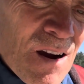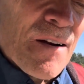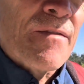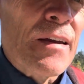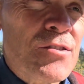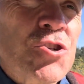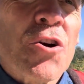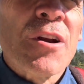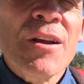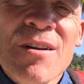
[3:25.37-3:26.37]
Our faith
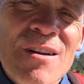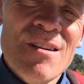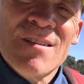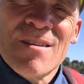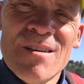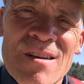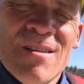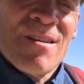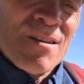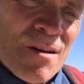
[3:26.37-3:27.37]
journey
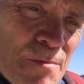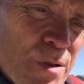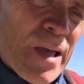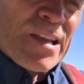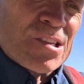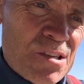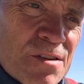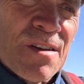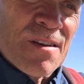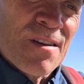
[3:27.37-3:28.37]

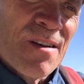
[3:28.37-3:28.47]
places